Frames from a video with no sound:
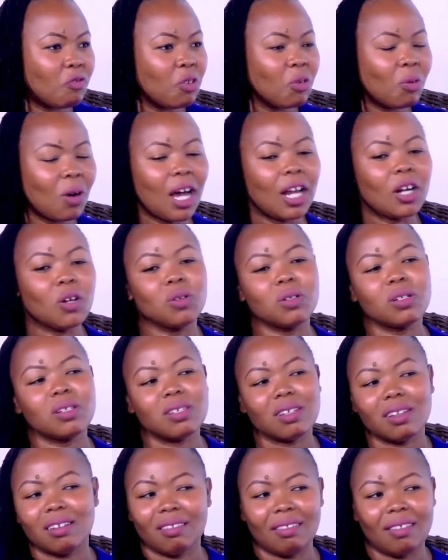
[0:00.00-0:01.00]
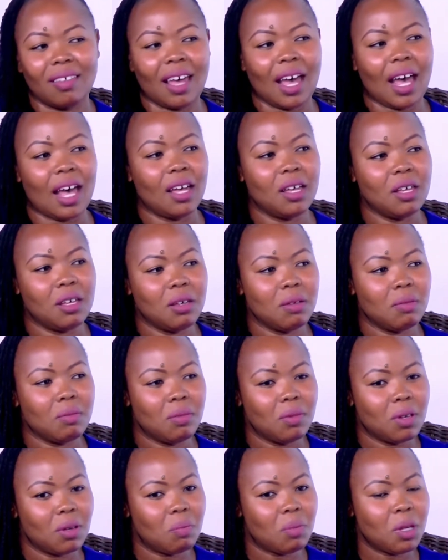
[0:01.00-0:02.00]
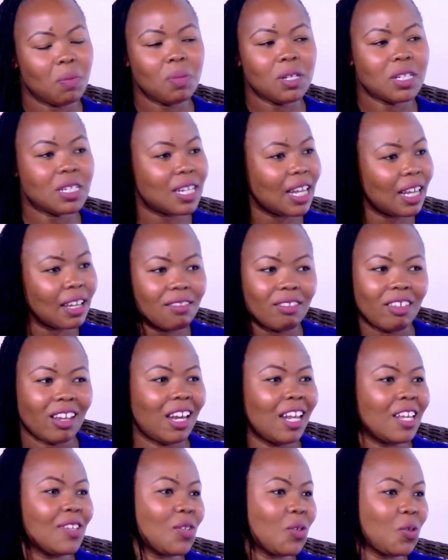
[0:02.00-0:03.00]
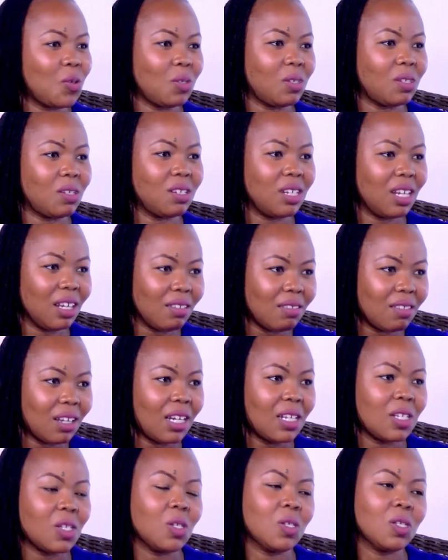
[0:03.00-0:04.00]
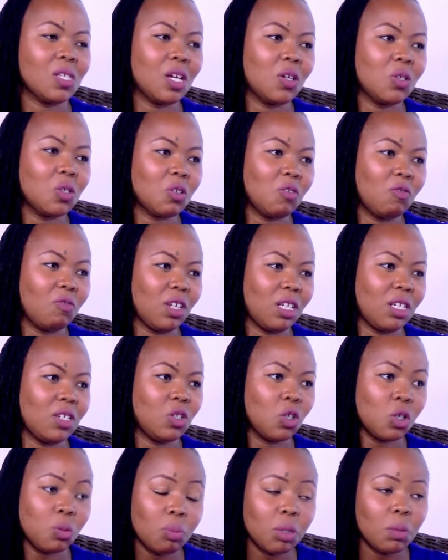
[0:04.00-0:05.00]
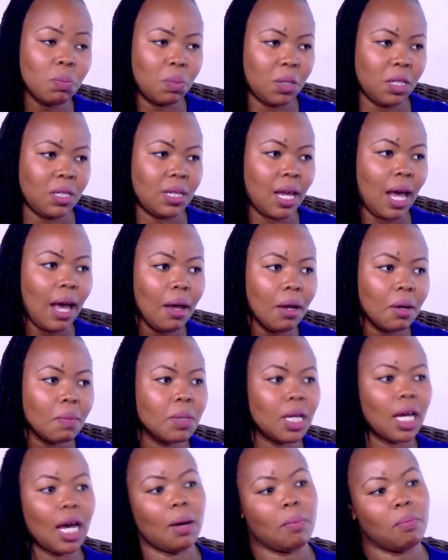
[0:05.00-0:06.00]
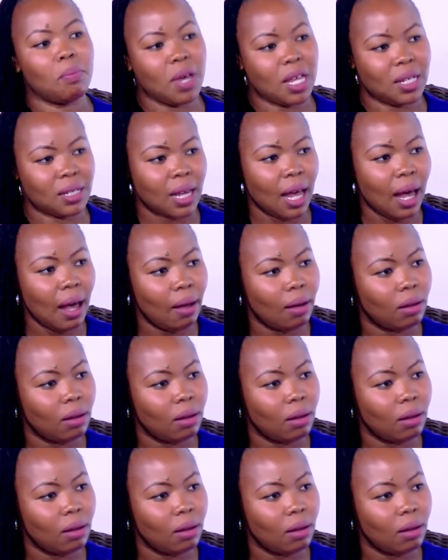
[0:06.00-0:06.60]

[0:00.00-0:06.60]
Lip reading: You cannot sit there. Maybe take the lessons out of it. Don't be bitter, become better.